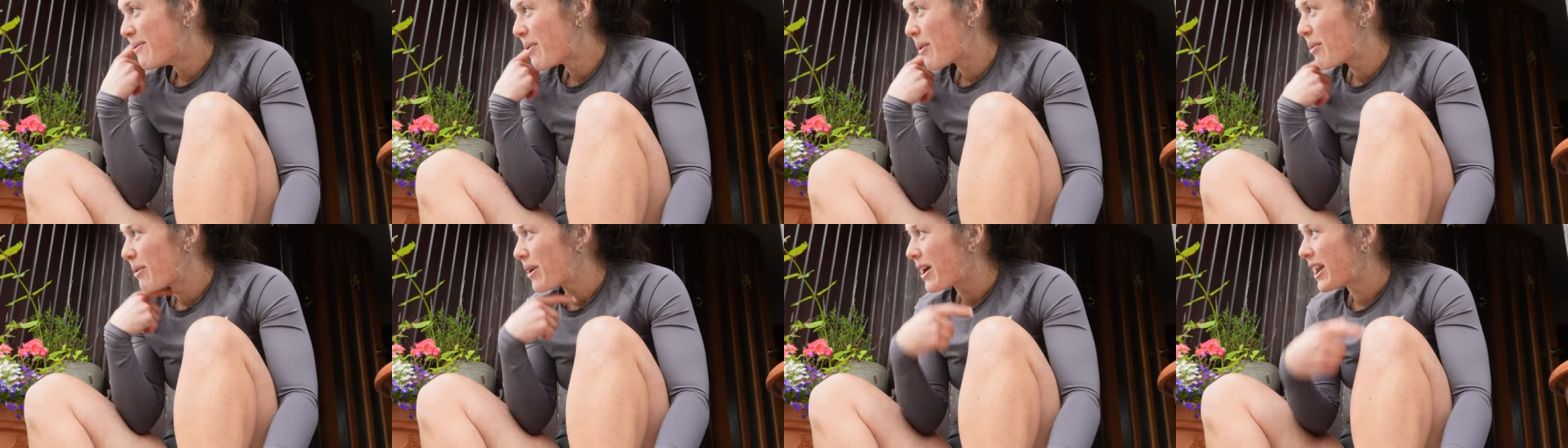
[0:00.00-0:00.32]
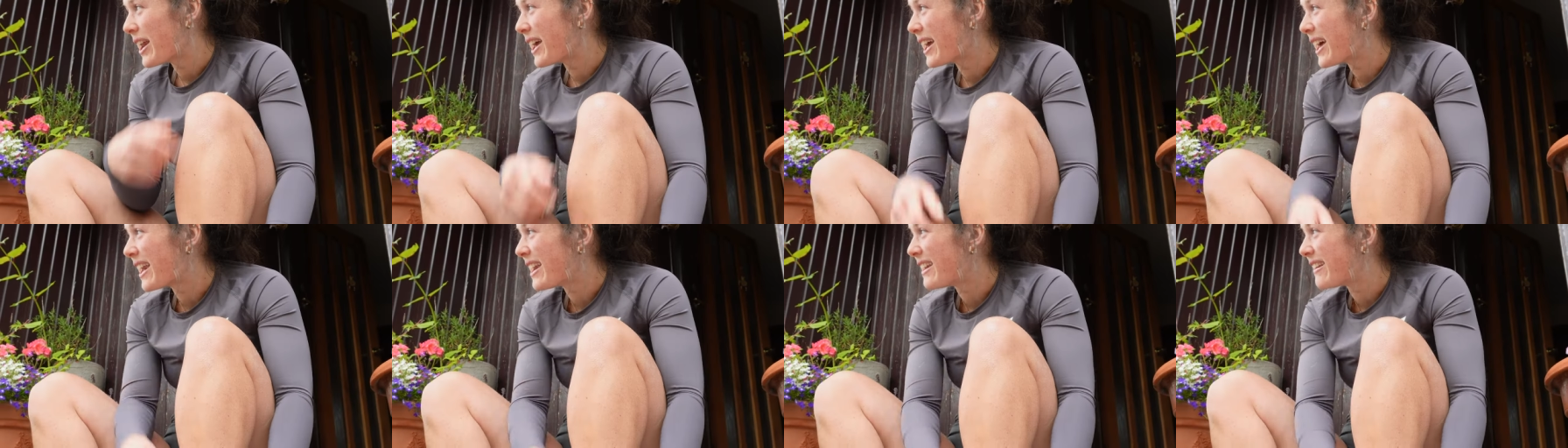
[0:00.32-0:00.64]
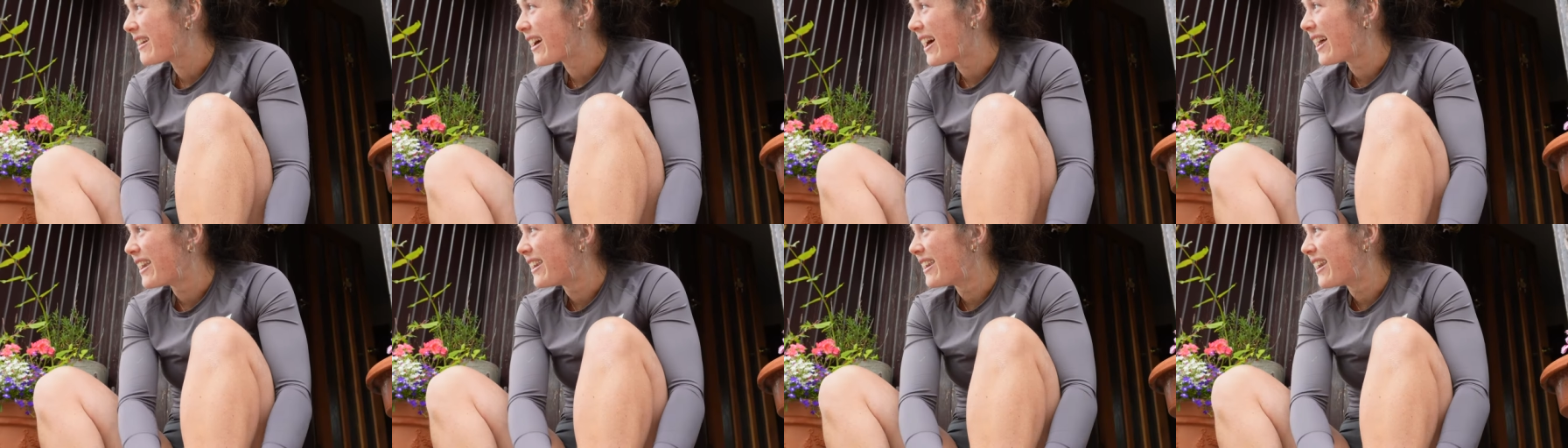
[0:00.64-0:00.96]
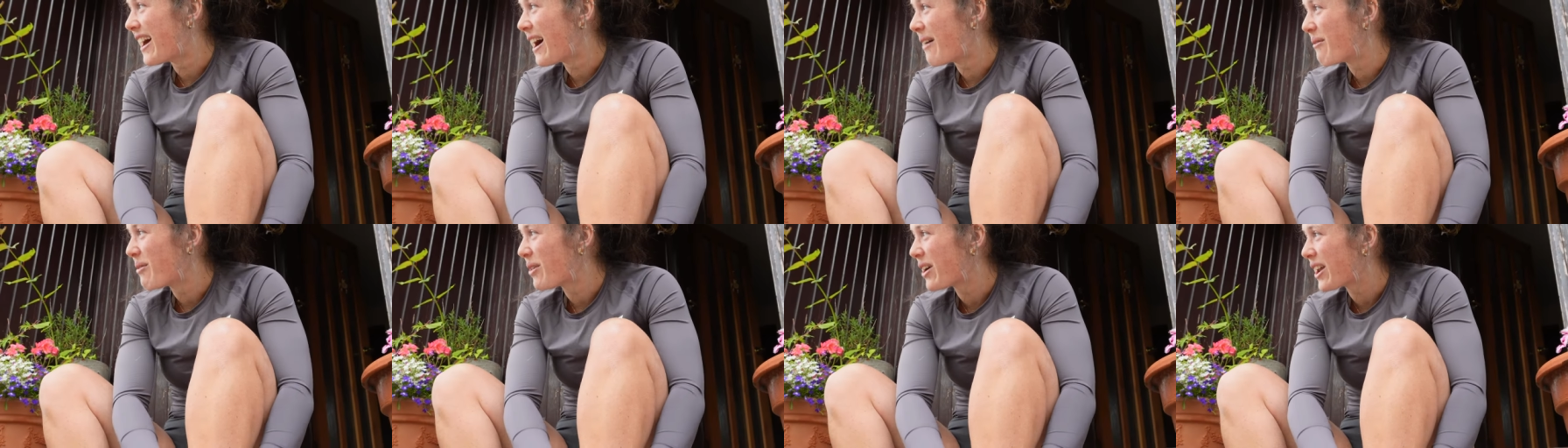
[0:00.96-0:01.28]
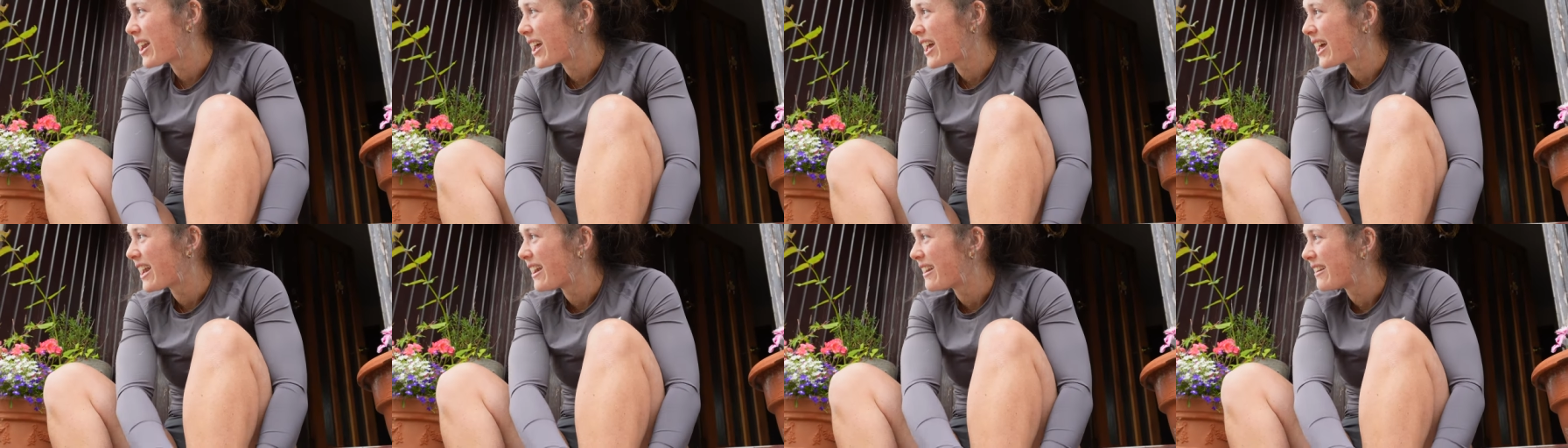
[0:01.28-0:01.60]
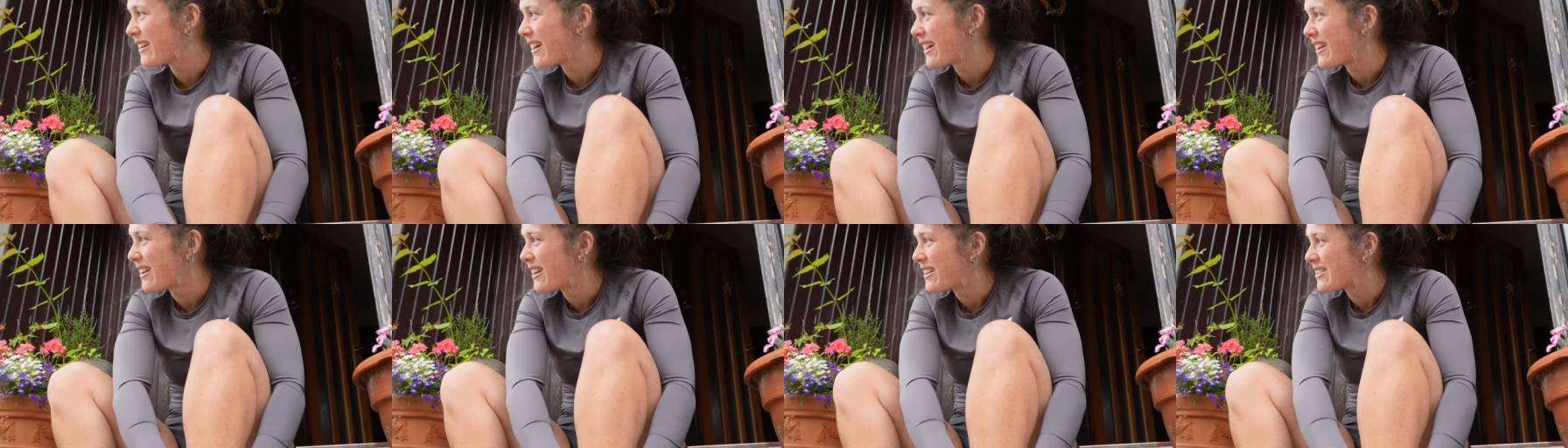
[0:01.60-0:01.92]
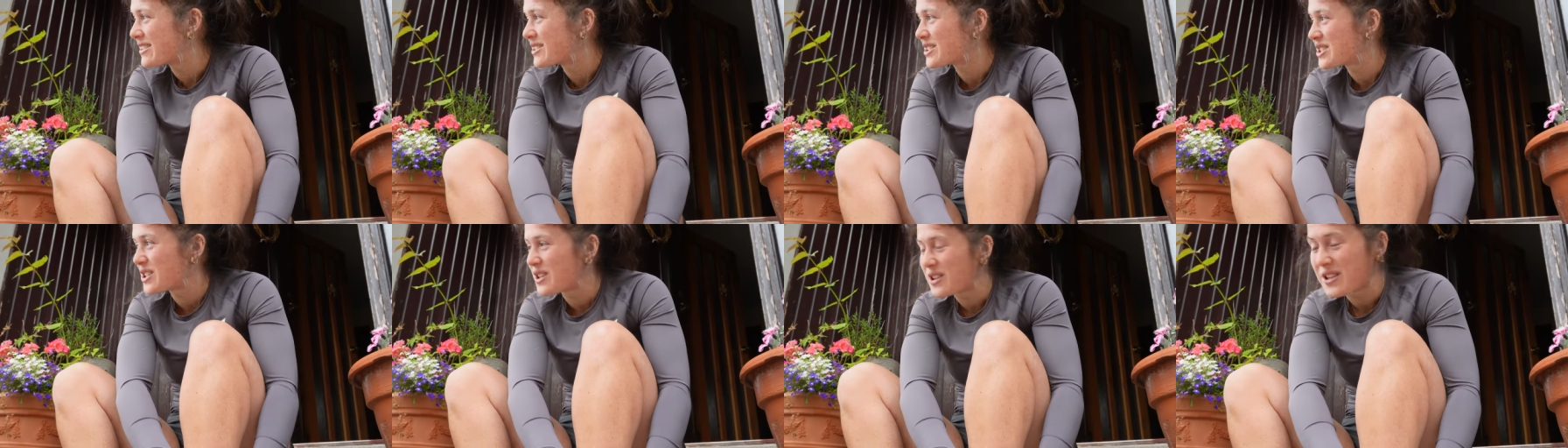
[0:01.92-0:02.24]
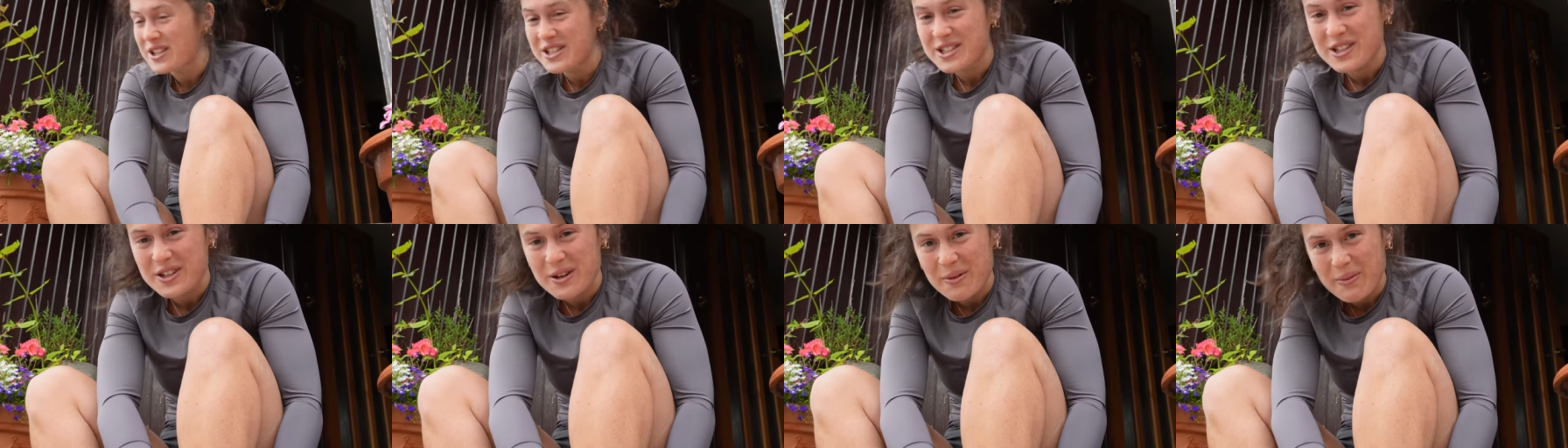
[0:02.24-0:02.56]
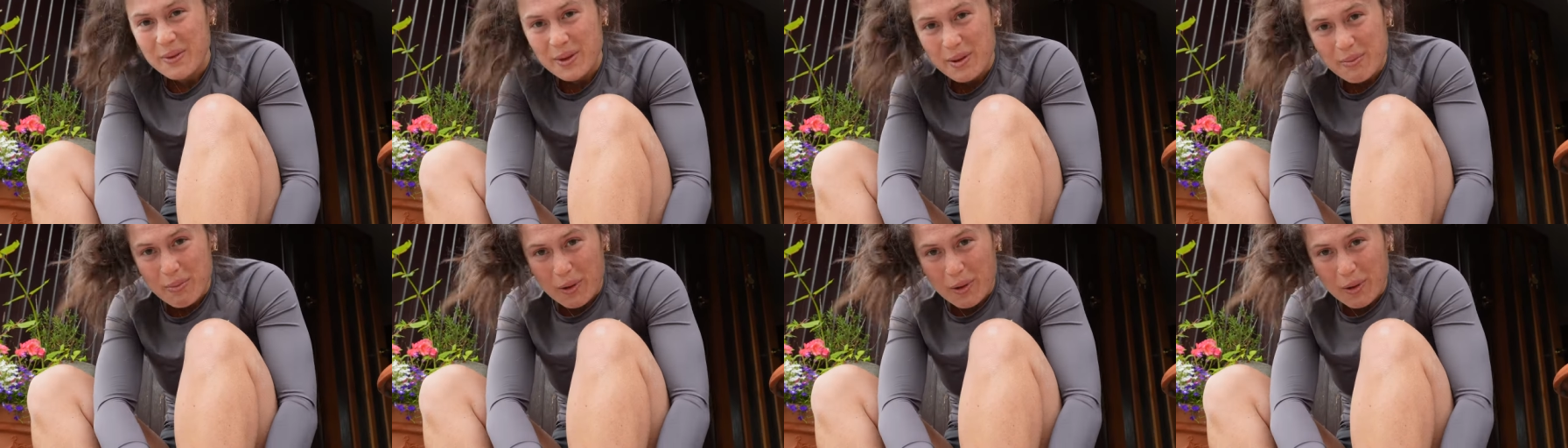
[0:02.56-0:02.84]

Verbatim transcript: But we're going to get it done, and we're going to get it done as soon as humanly